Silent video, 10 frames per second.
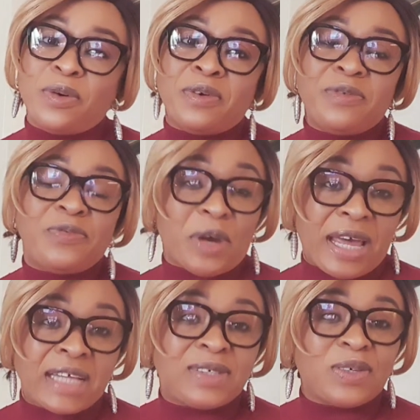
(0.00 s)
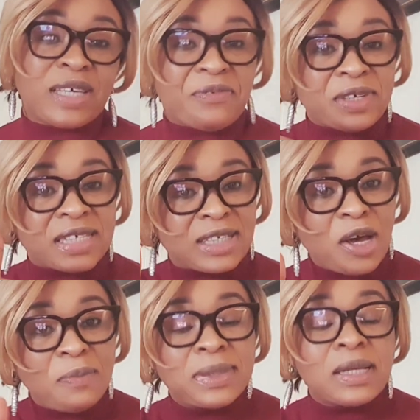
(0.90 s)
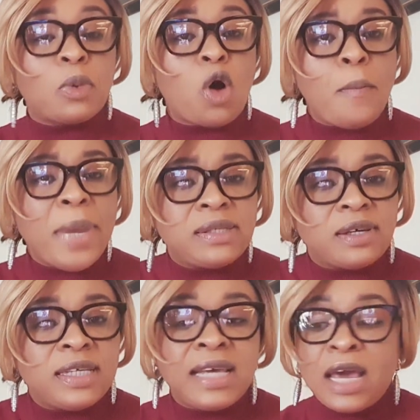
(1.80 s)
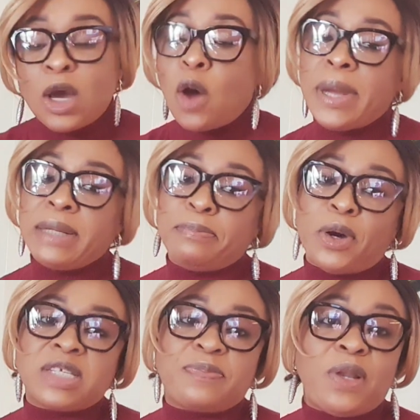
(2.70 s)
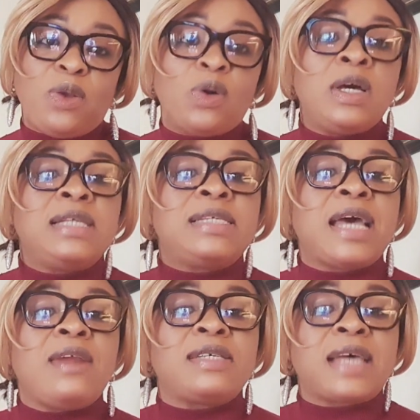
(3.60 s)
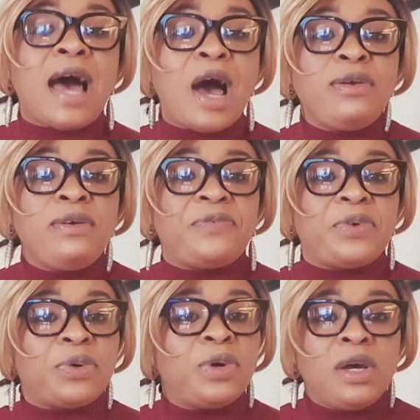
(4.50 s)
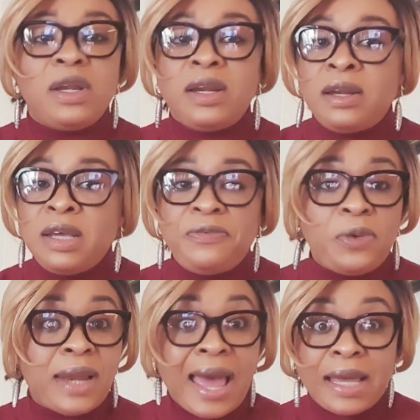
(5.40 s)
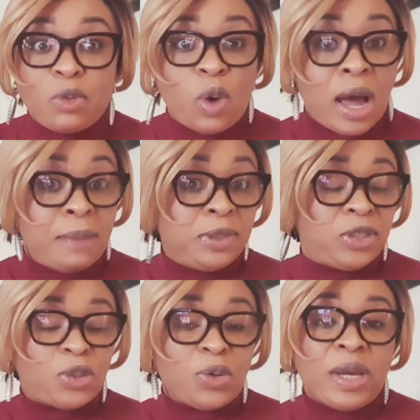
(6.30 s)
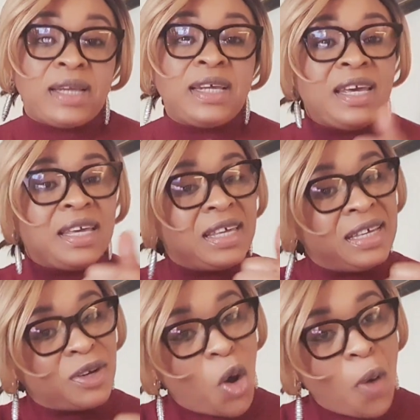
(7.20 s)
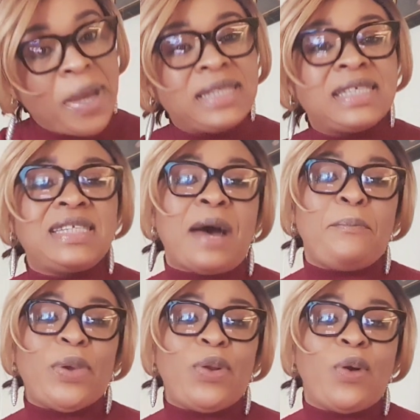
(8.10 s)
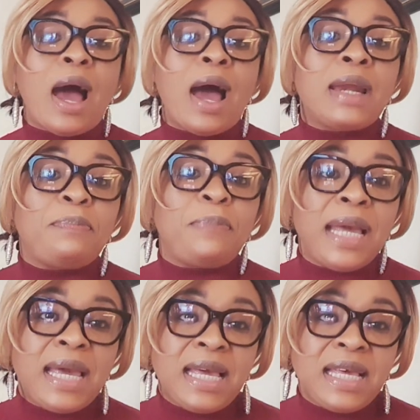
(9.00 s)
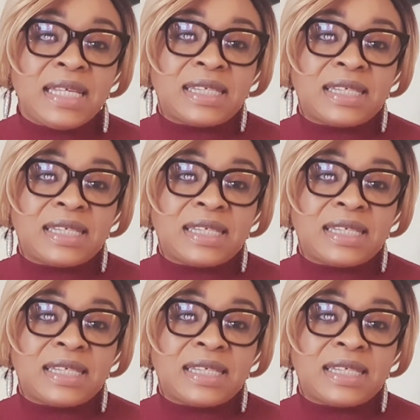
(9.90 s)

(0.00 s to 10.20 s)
forget to give us a thumbs up. Comment on the comment box below. Tell us how you feel. If you like what I'm doing, comment down below. And please,